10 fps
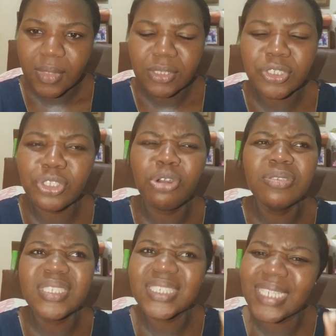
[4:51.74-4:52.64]
So
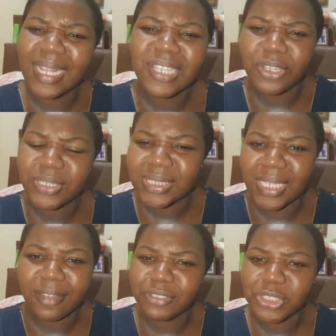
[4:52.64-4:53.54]
don't sell
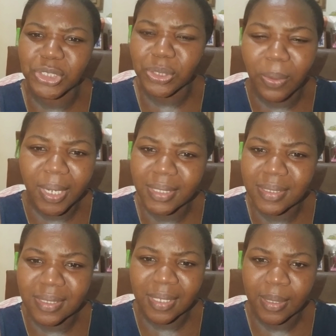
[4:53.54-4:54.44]
yourself short
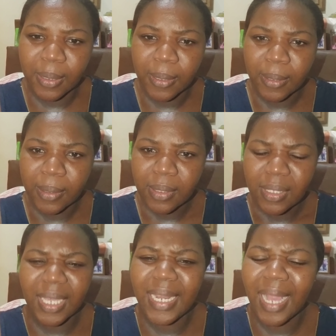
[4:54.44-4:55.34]

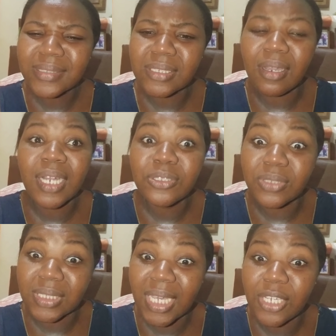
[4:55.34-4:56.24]
and ask God to
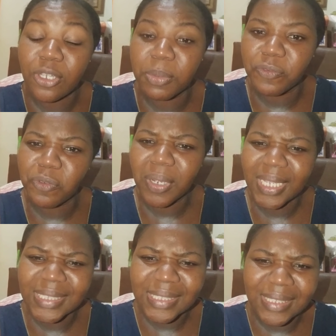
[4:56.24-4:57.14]
take you before
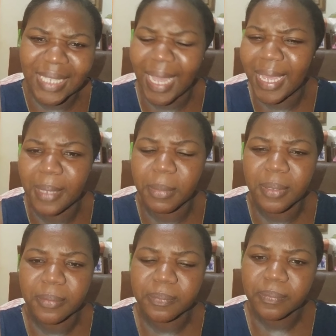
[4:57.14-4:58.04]
His time.